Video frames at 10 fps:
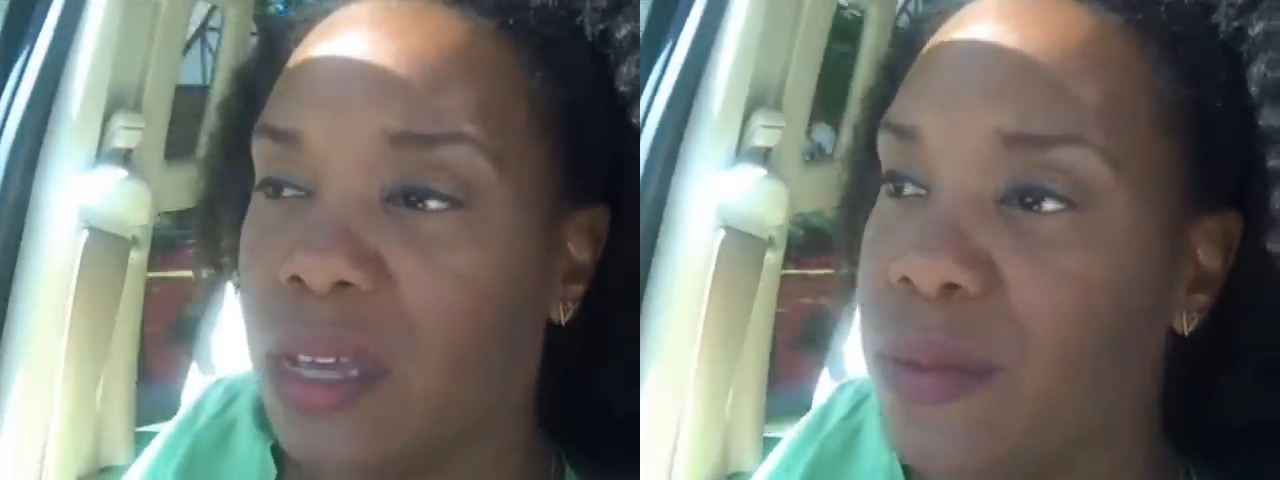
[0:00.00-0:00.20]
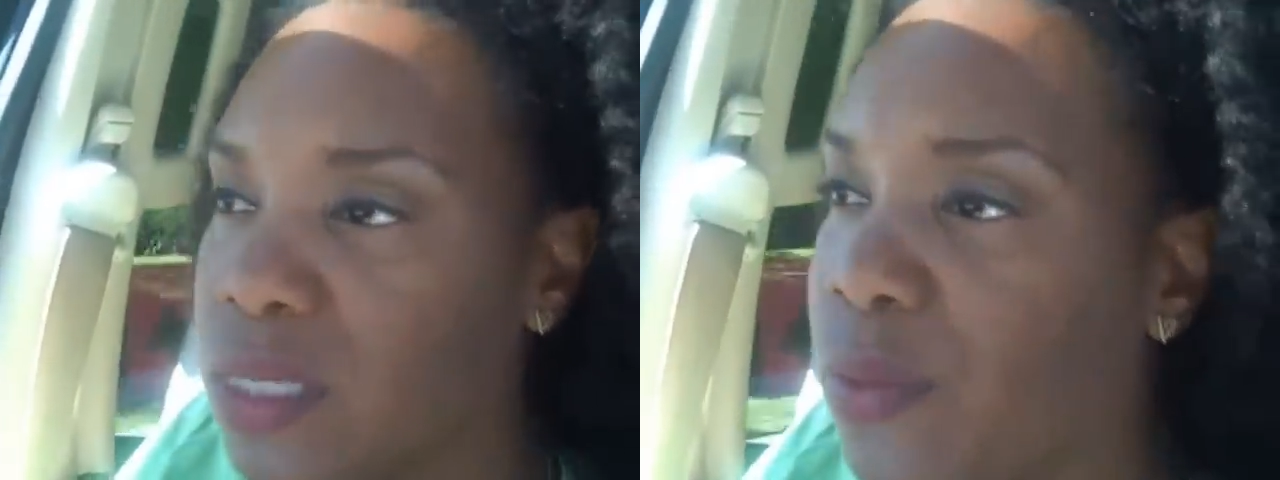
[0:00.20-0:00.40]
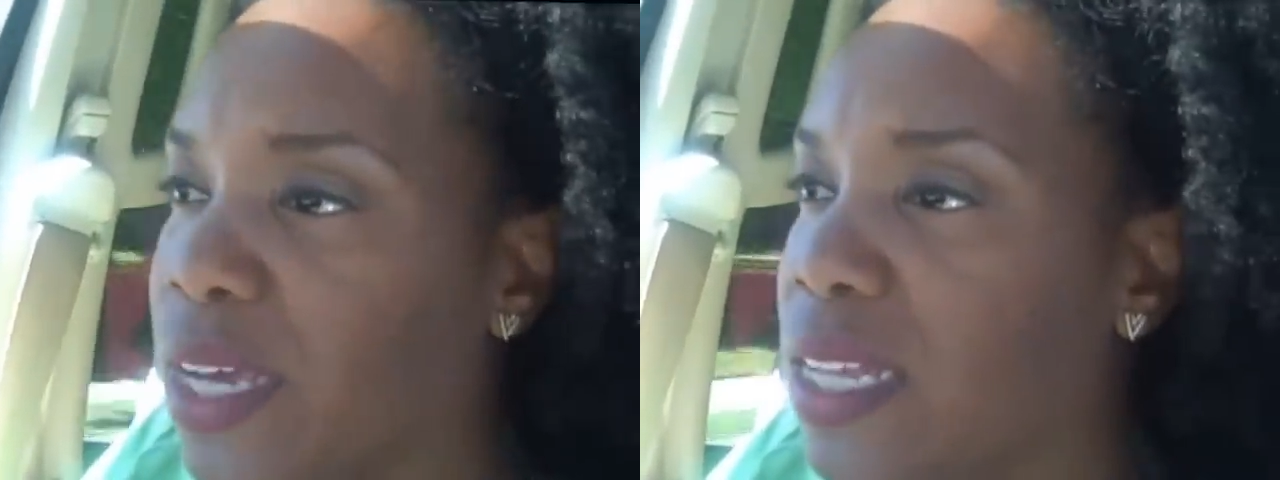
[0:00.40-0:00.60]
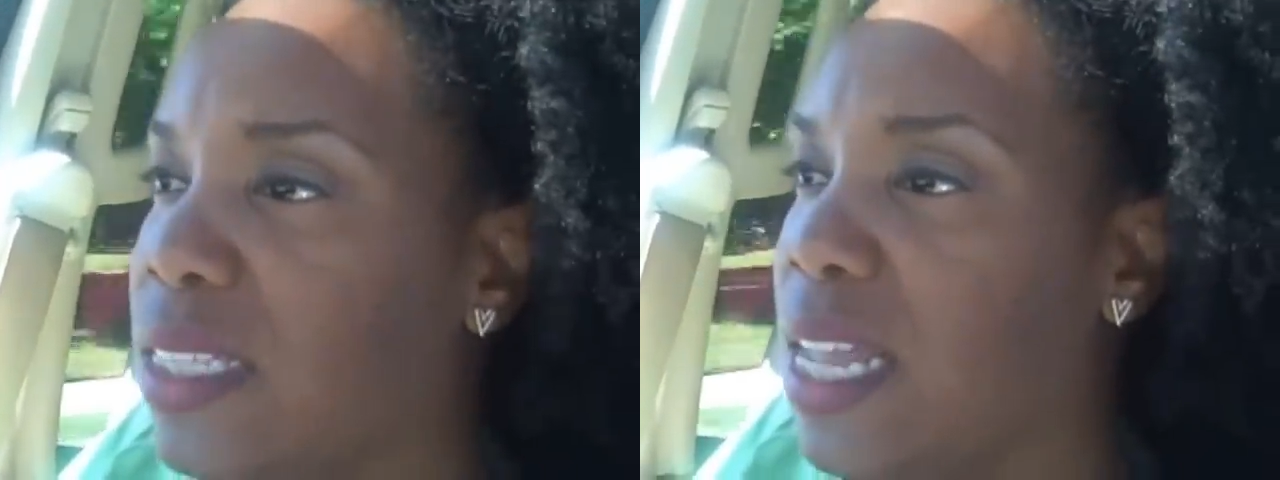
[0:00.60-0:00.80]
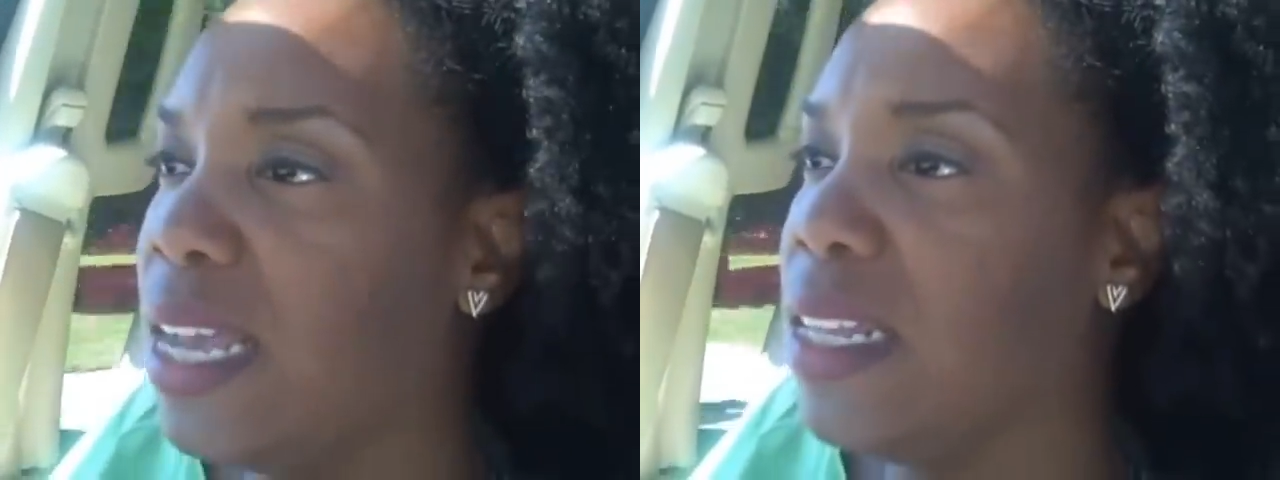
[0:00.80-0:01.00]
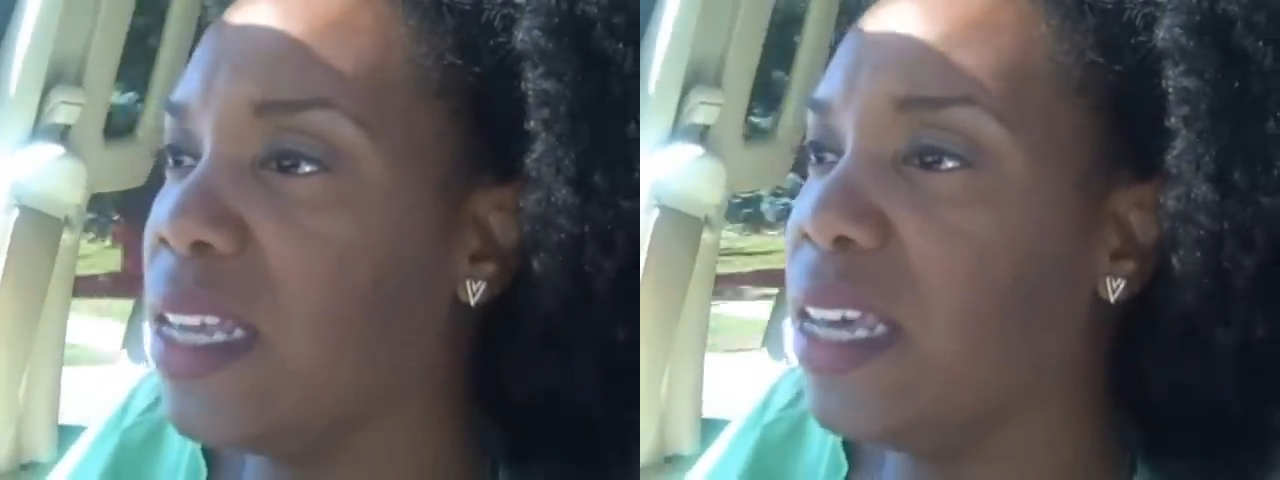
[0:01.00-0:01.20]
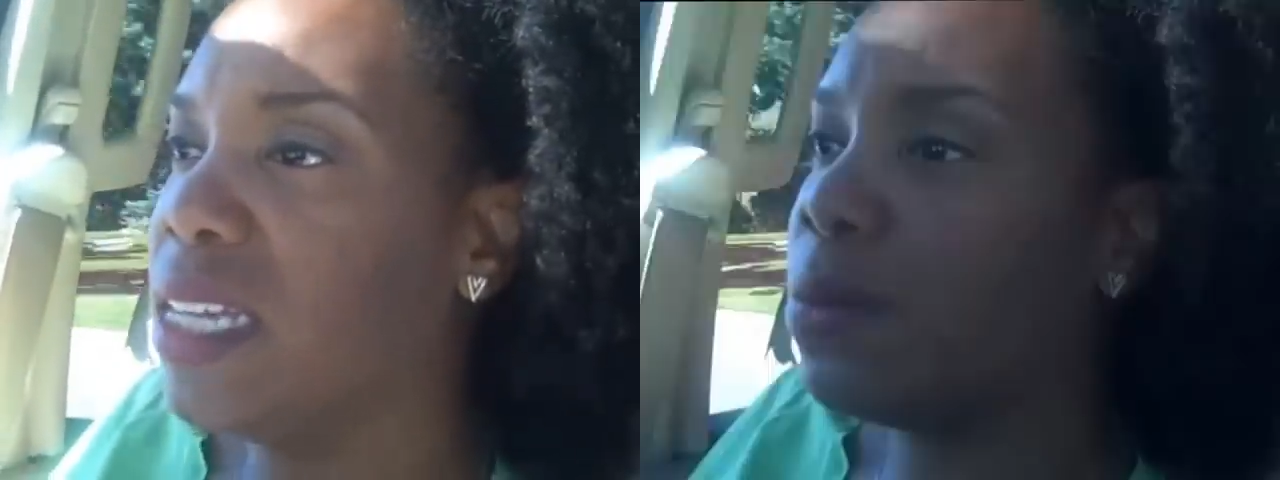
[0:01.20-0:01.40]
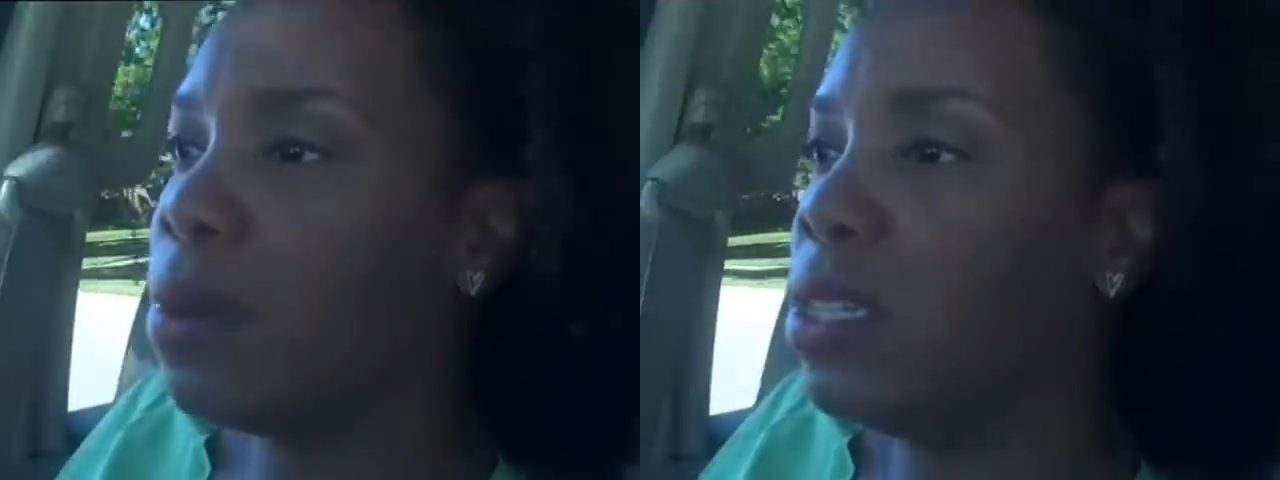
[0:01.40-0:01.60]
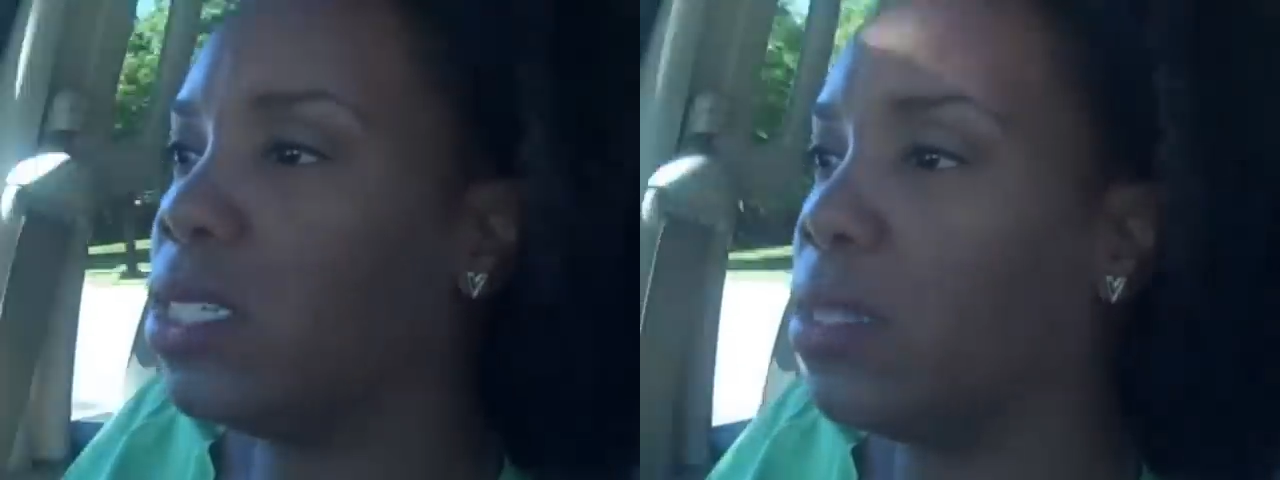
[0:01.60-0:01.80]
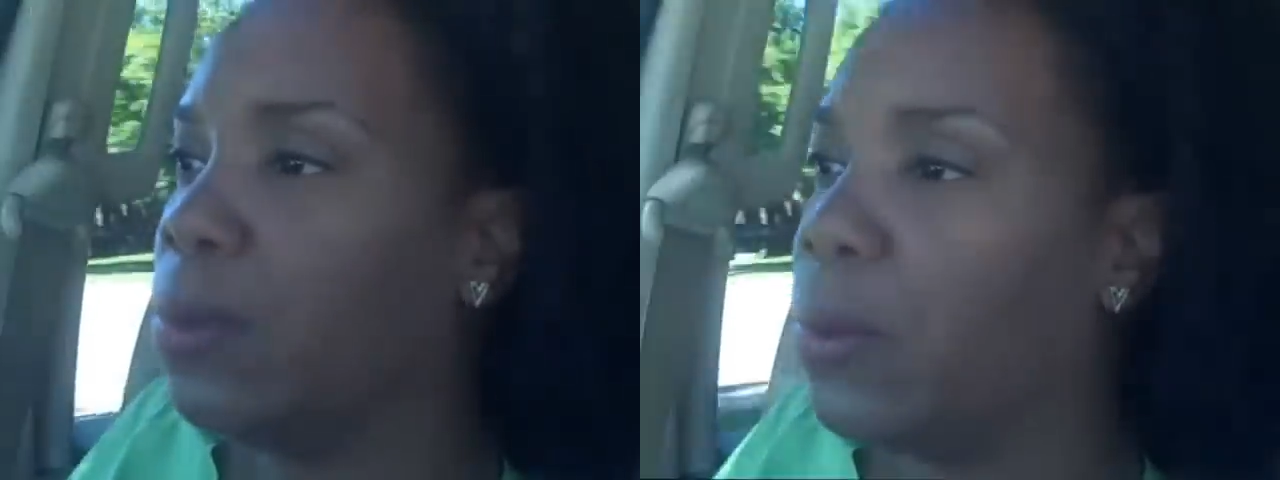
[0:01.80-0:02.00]
It was Wednesday. The kids were in
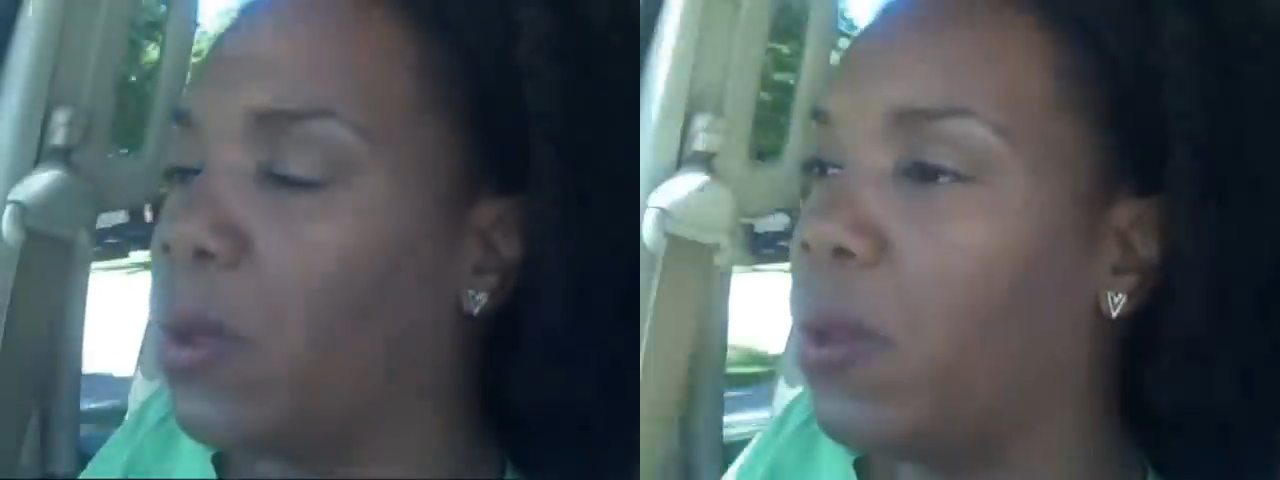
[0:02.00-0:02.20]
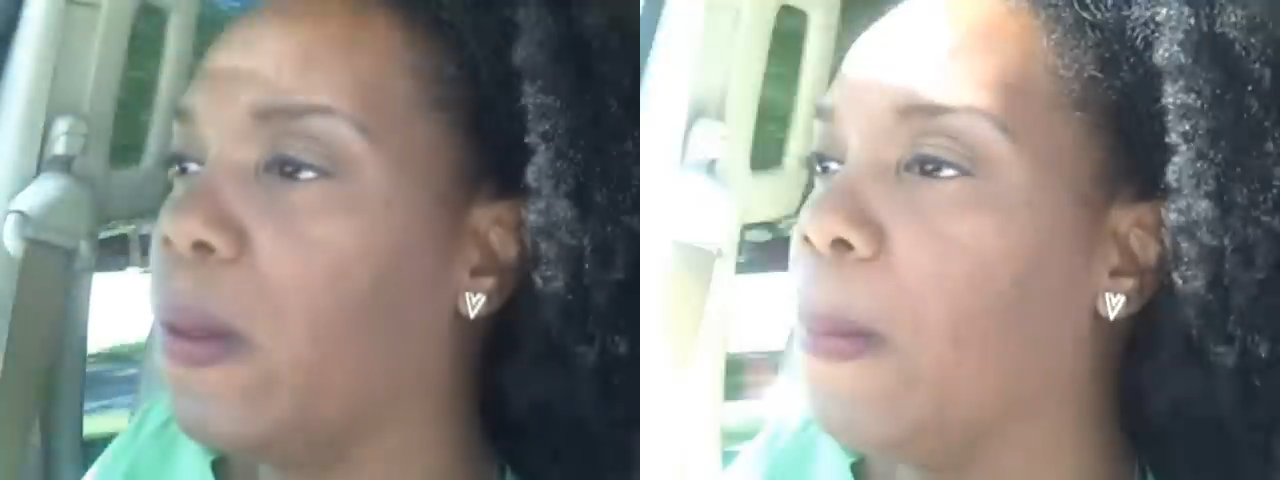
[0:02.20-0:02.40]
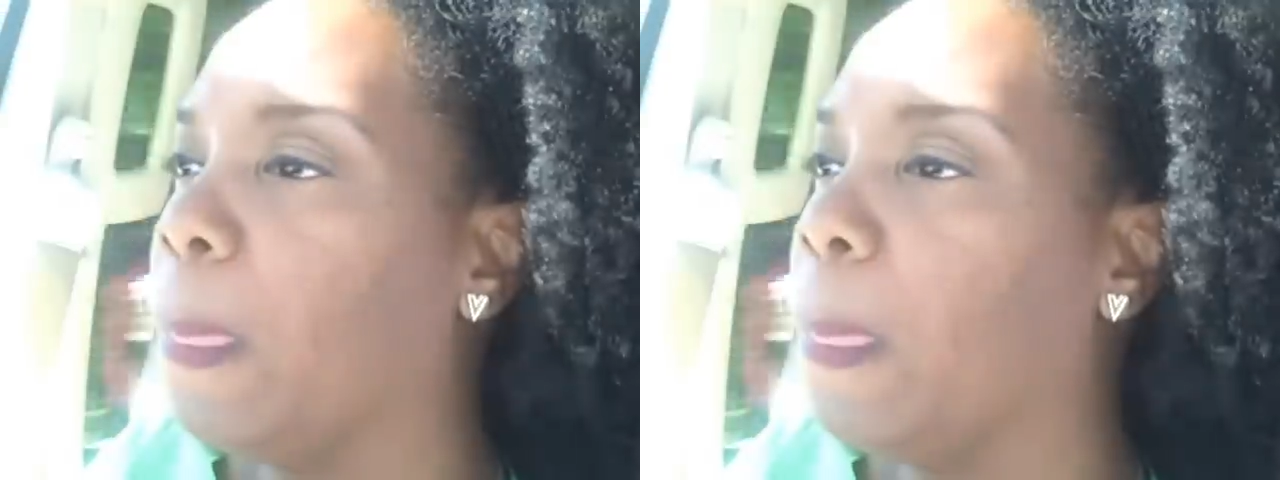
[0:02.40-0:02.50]
school